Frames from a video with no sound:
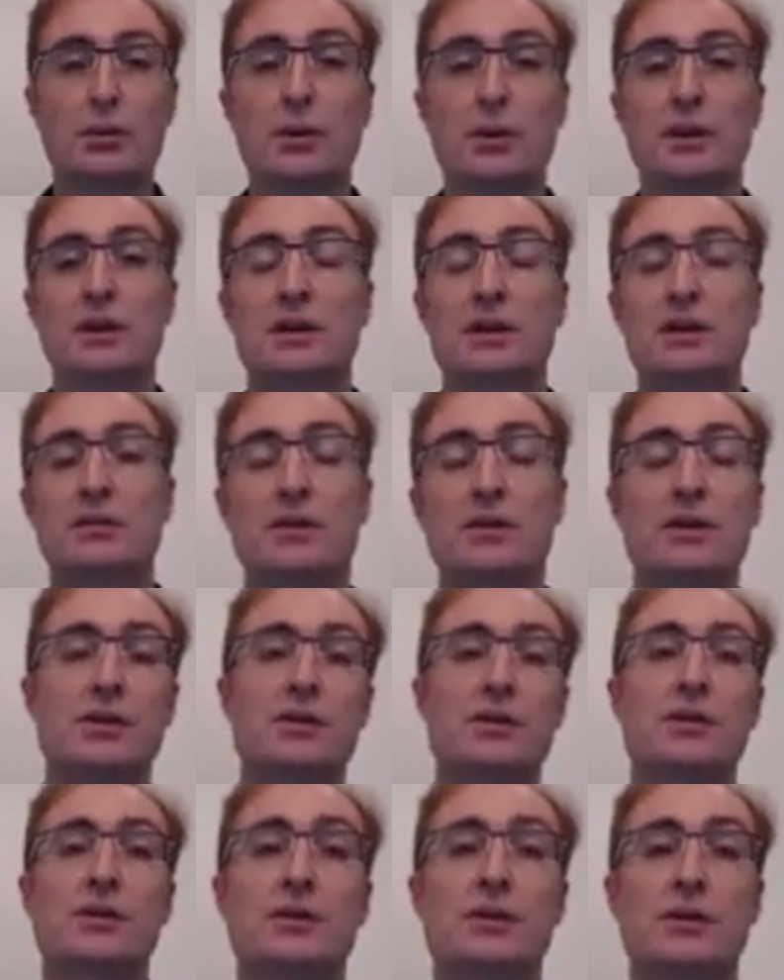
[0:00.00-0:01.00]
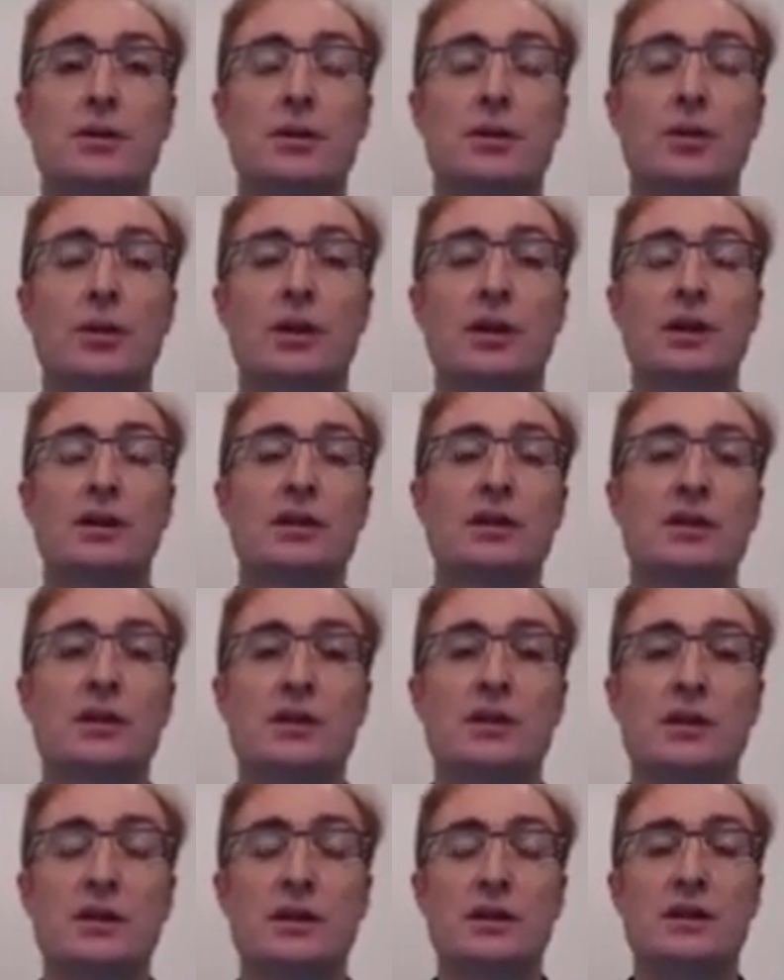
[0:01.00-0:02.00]
between the different users according to
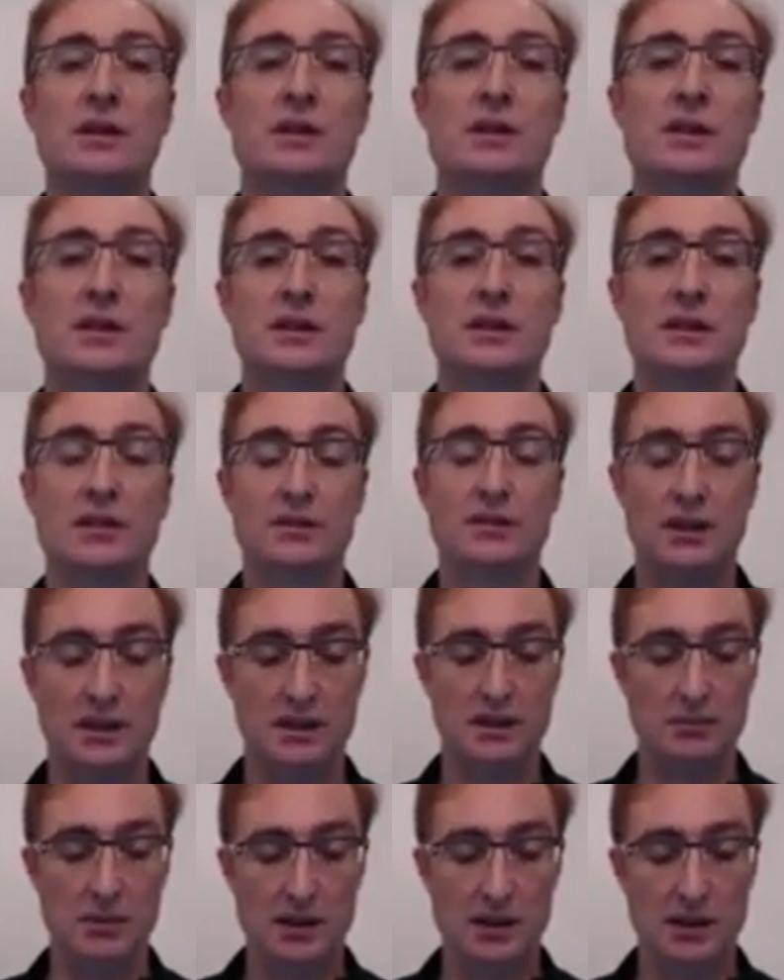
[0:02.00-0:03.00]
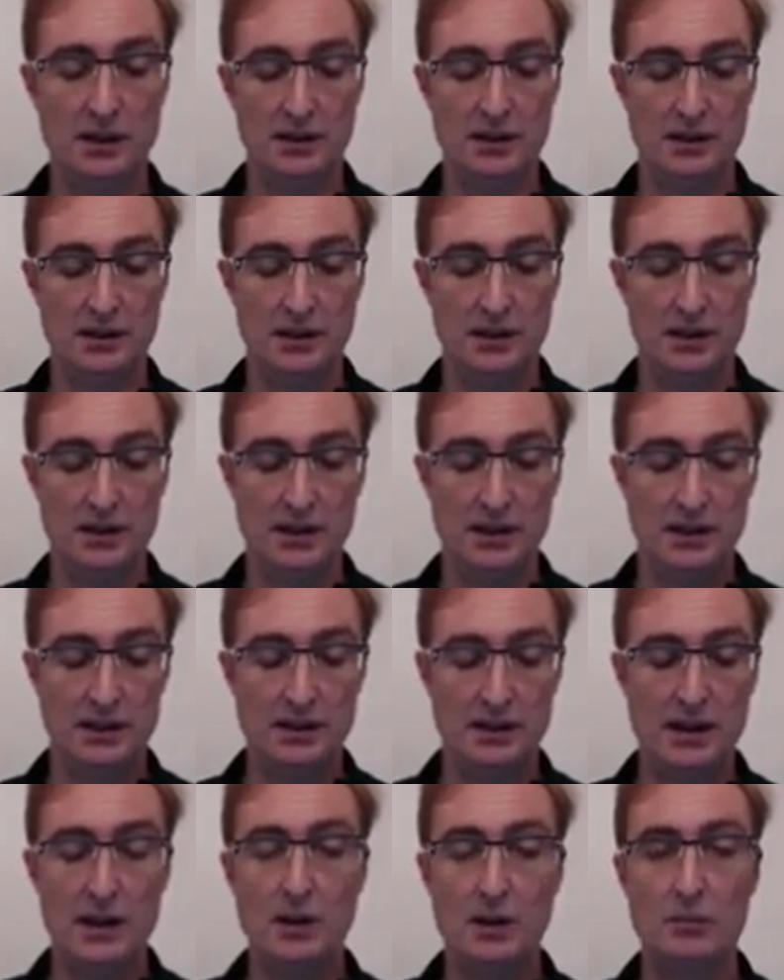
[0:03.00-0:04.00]
the statistics of their demand.
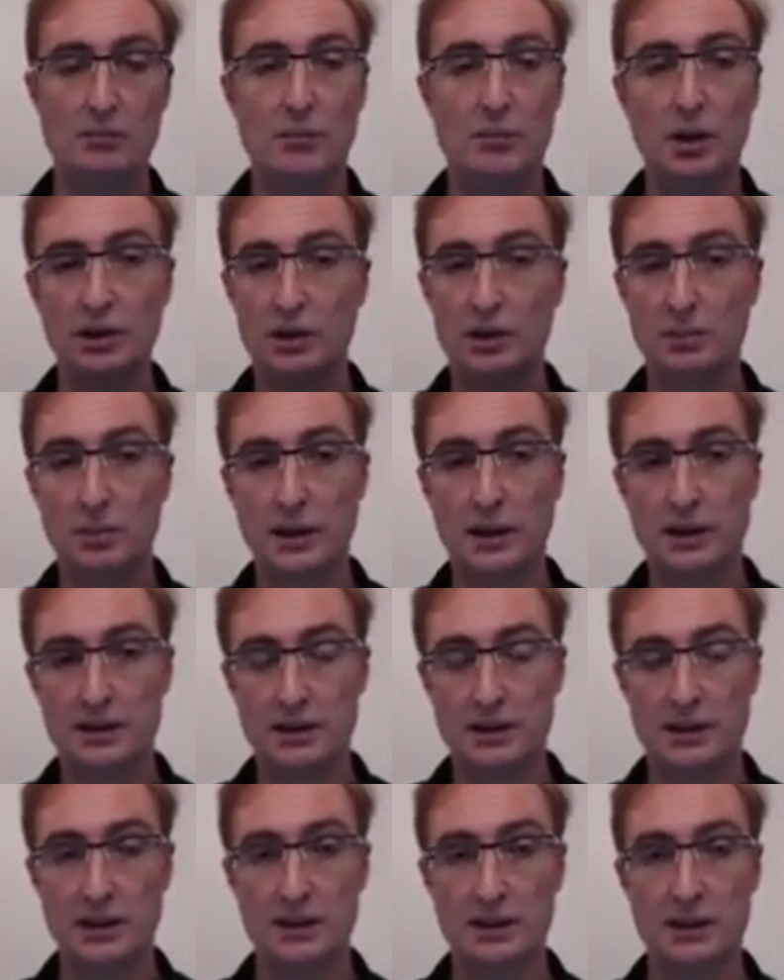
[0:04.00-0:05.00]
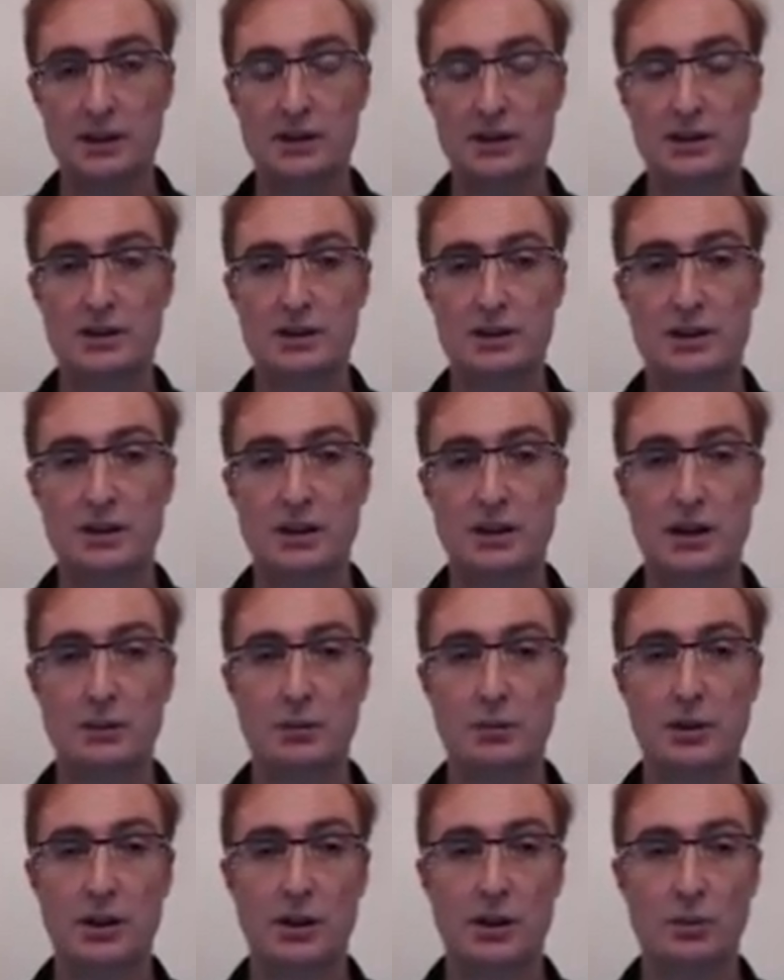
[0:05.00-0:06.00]
Now, multiplexing is just the
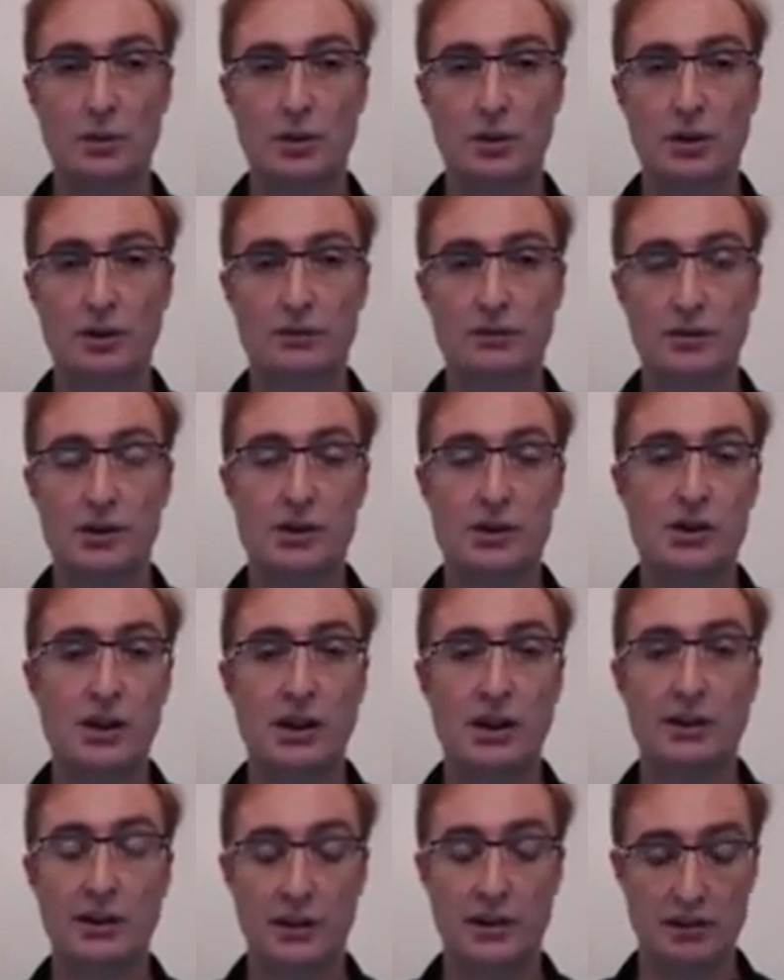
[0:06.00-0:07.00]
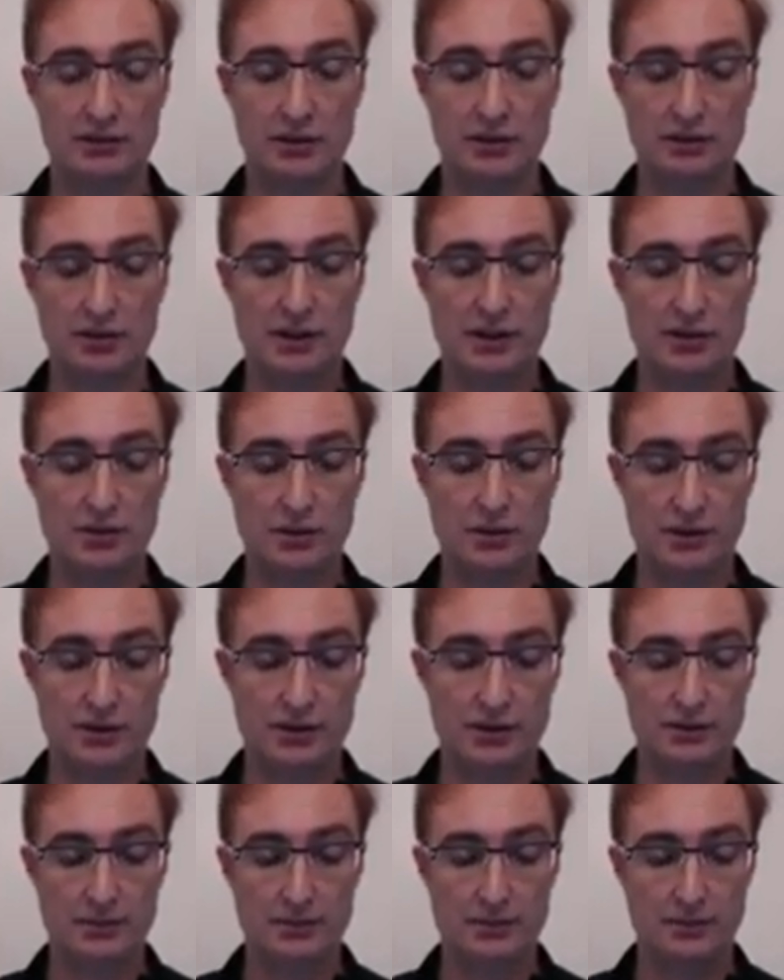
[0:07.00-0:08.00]
networking word for sharing of a
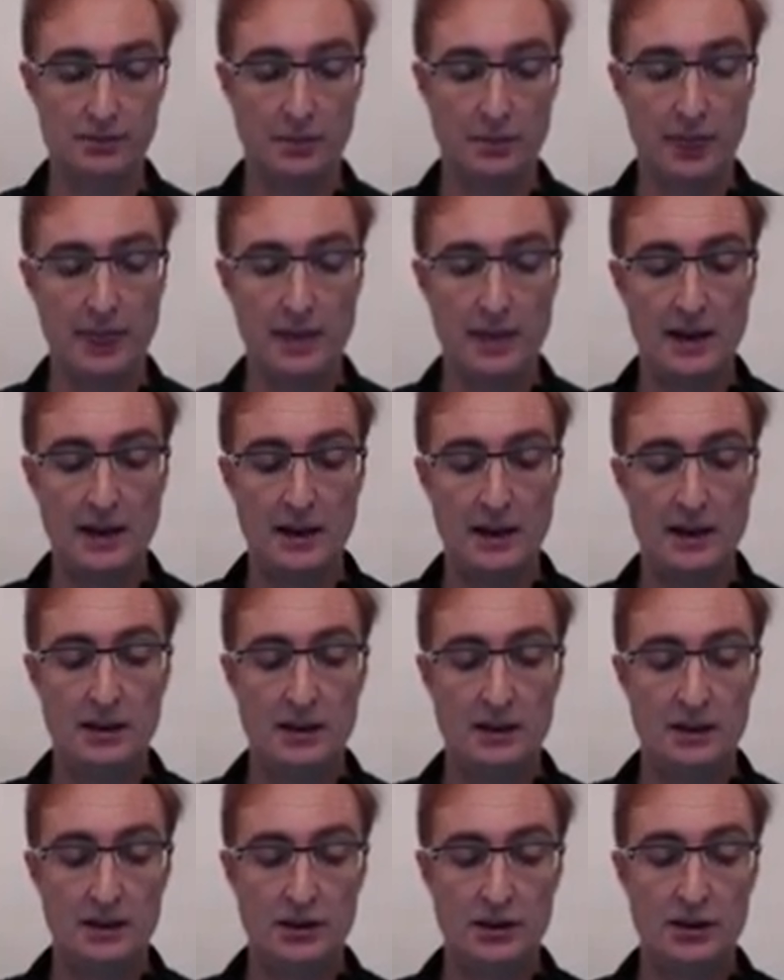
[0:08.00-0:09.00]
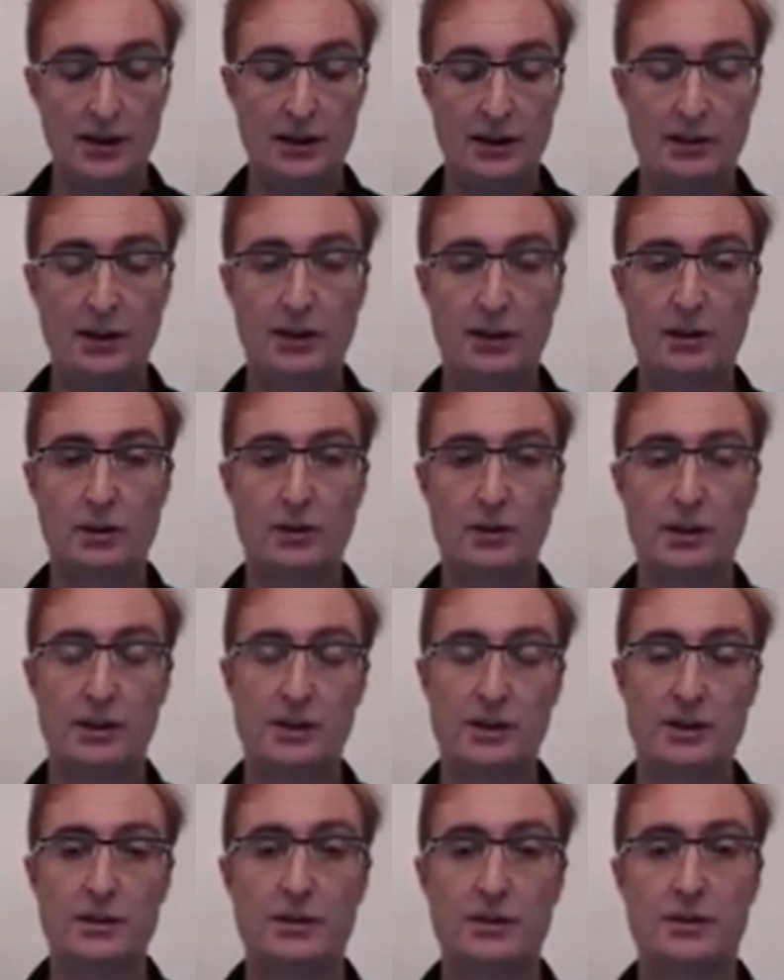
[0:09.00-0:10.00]
resource. Sharing
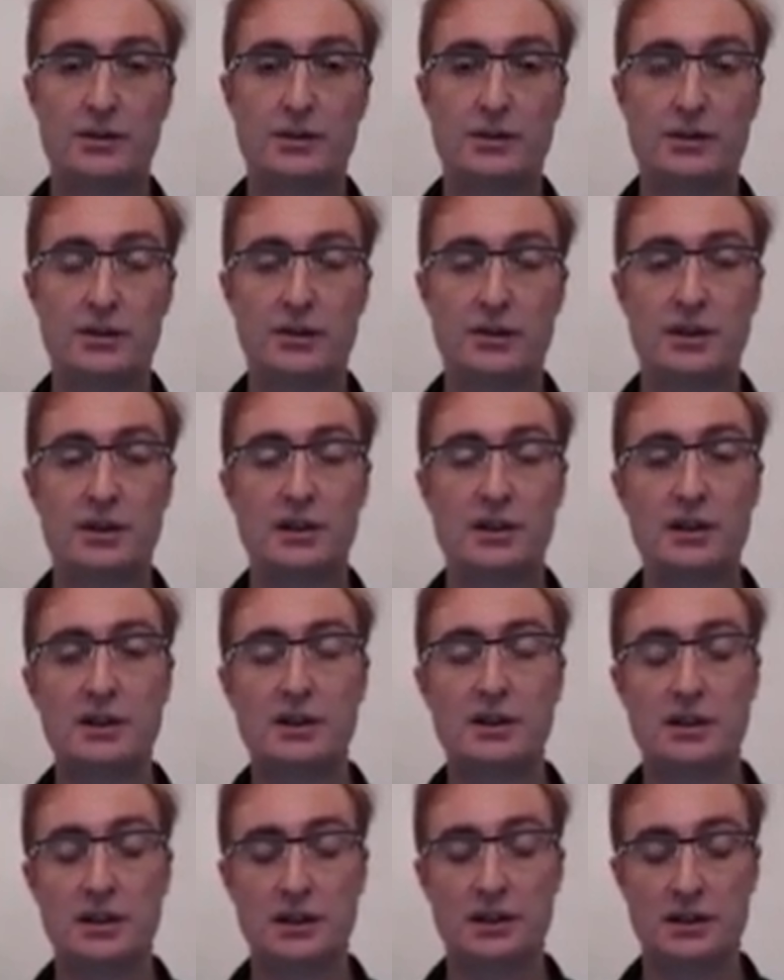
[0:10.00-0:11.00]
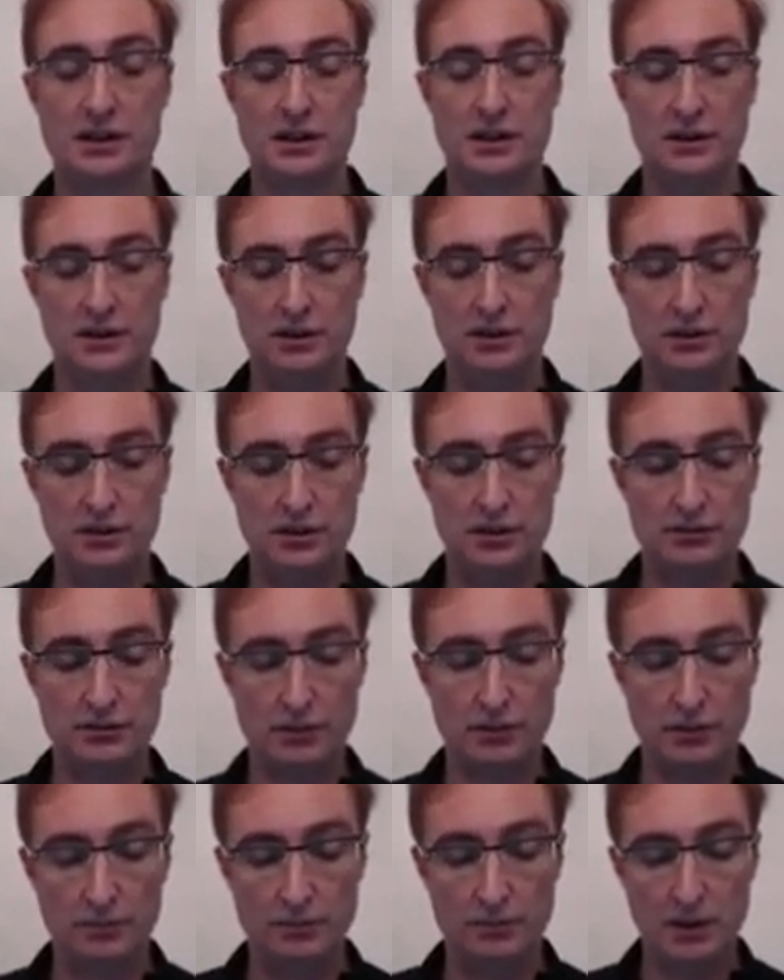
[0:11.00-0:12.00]
according to statistics is
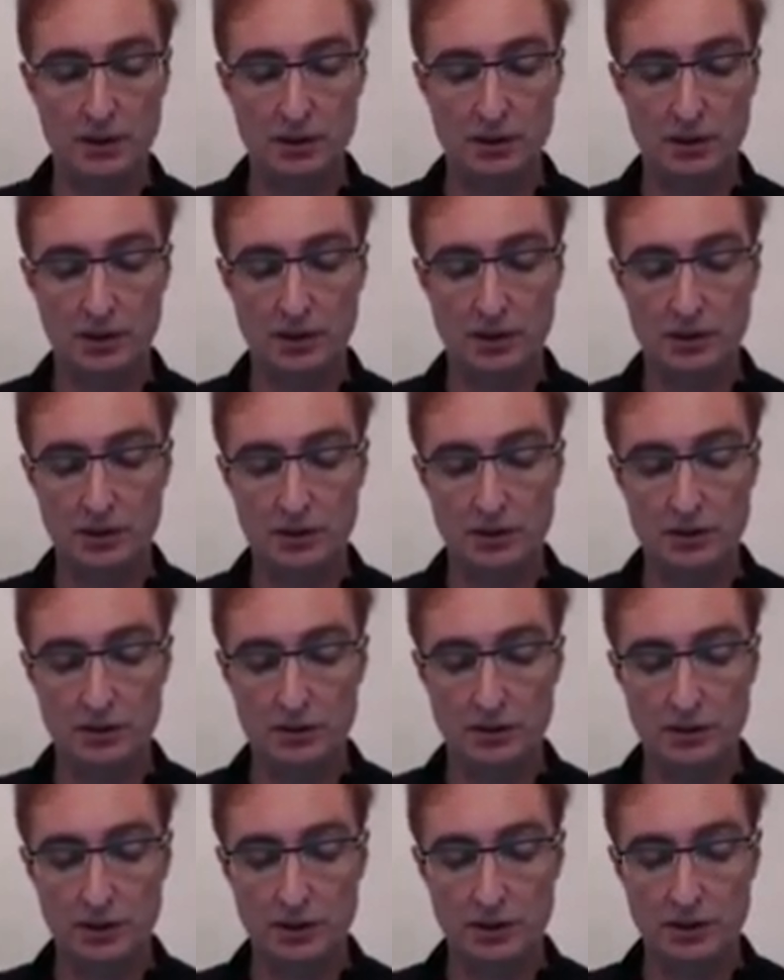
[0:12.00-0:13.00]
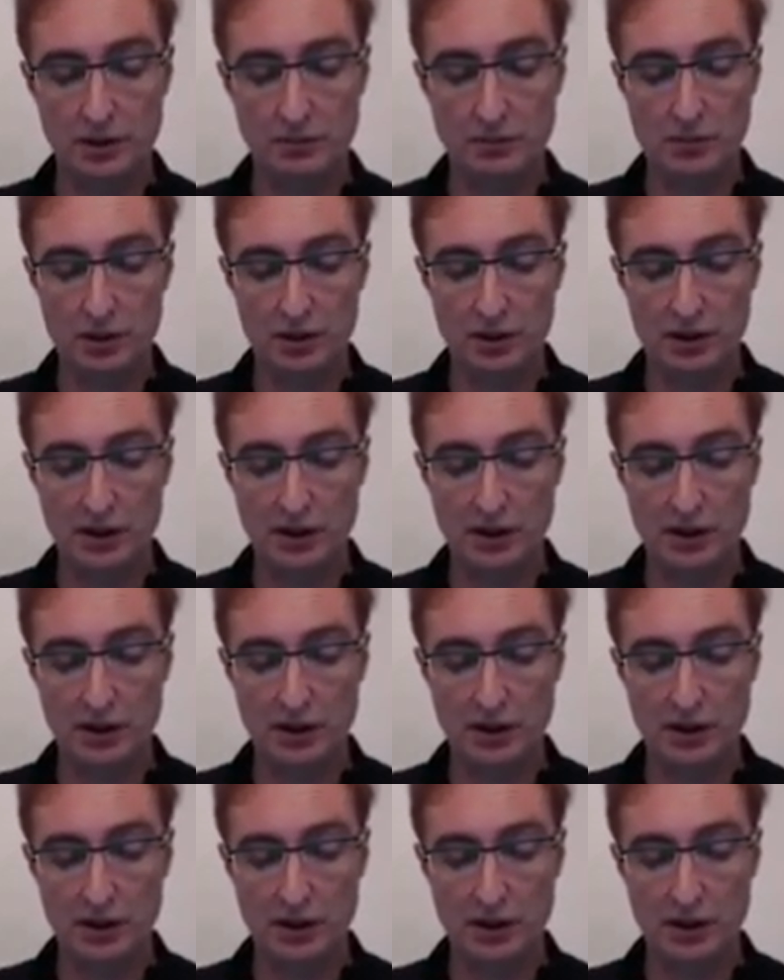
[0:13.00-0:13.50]
useful because users are